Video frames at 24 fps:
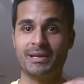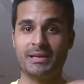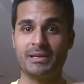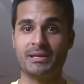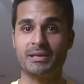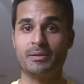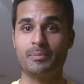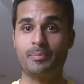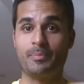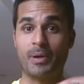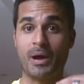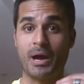in
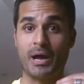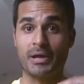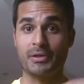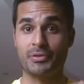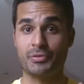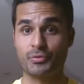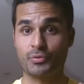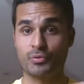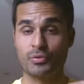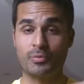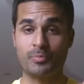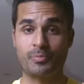it by
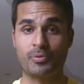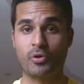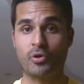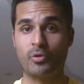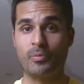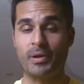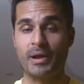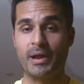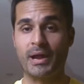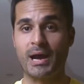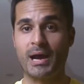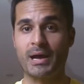through the
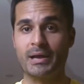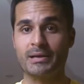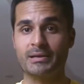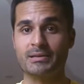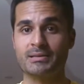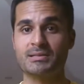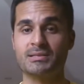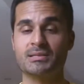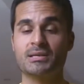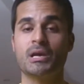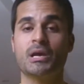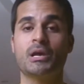
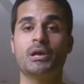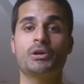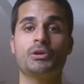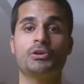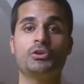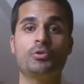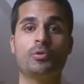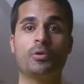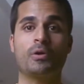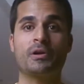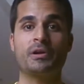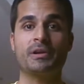probiotics,
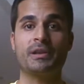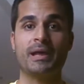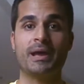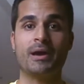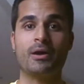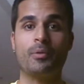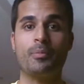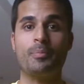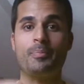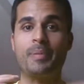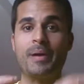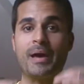you are
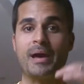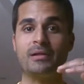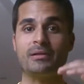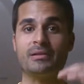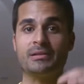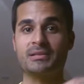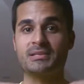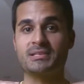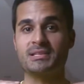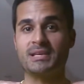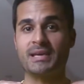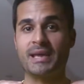now
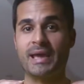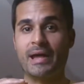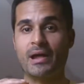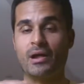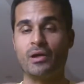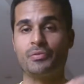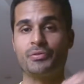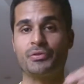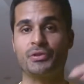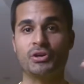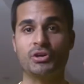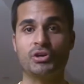balancing
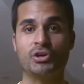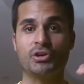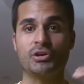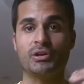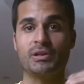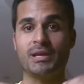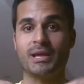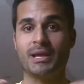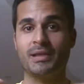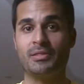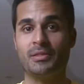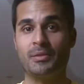out the
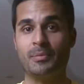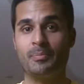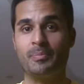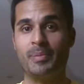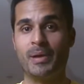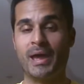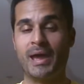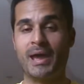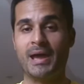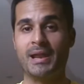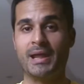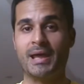good and the
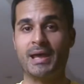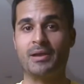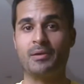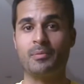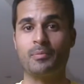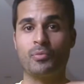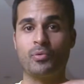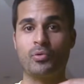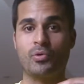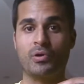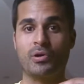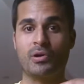bad at a
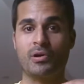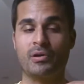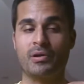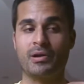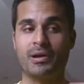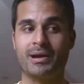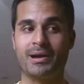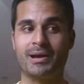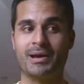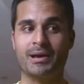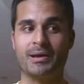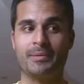more
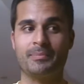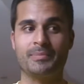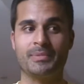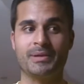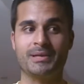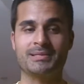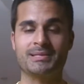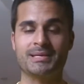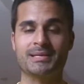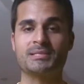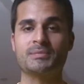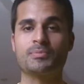um,
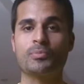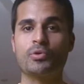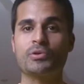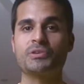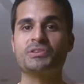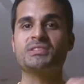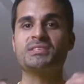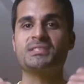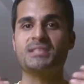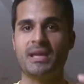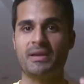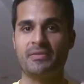it's it's more
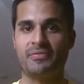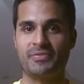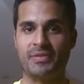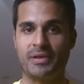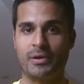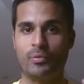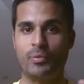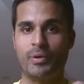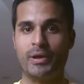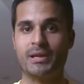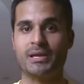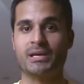safe
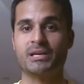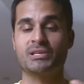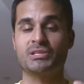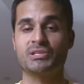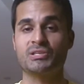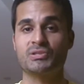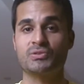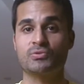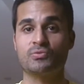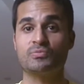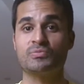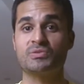that way to
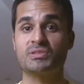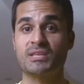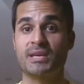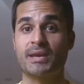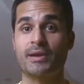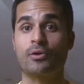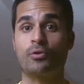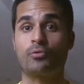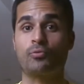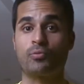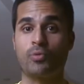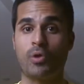consume say
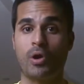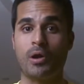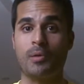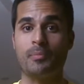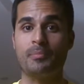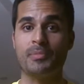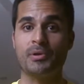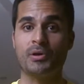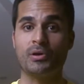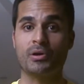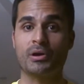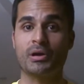a raw
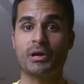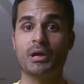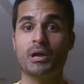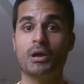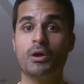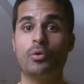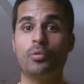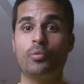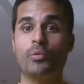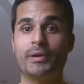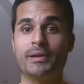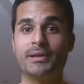milk
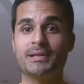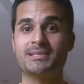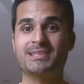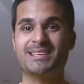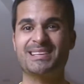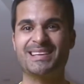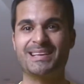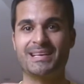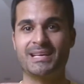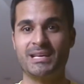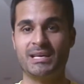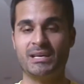when it's
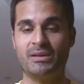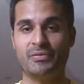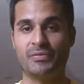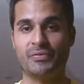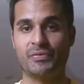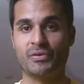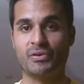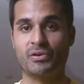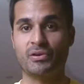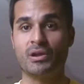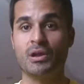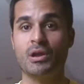in a
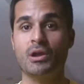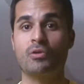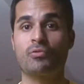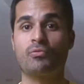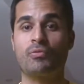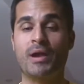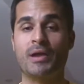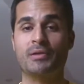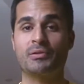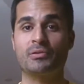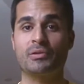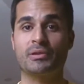kefir
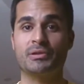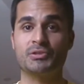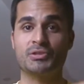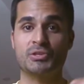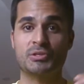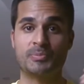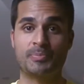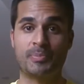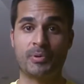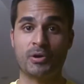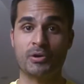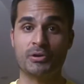rather than
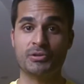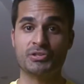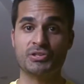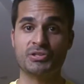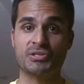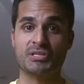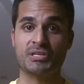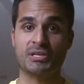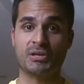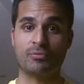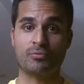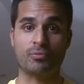just
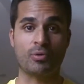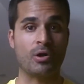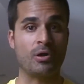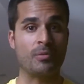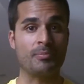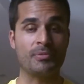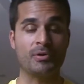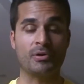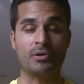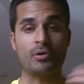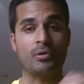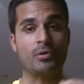purchasing raw
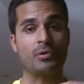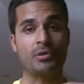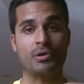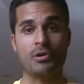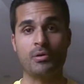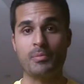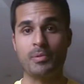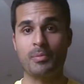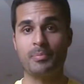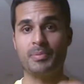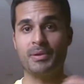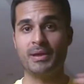milk. Although
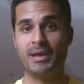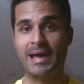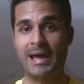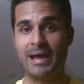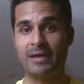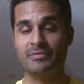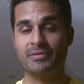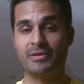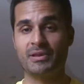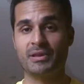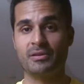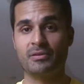I'm a big
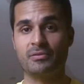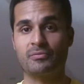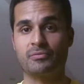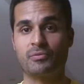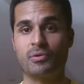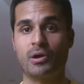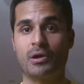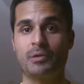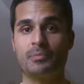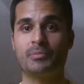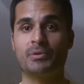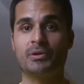advocate of
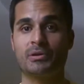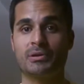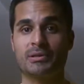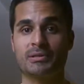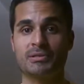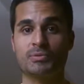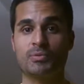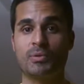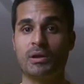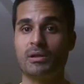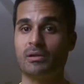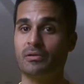raw milk
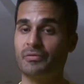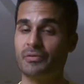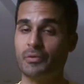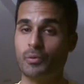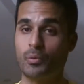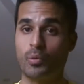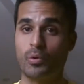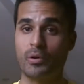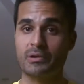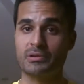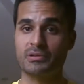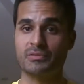as well if it
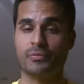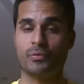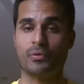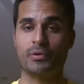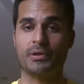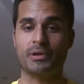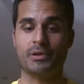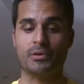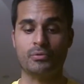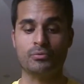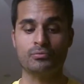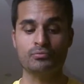works for
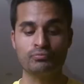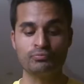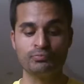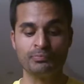you.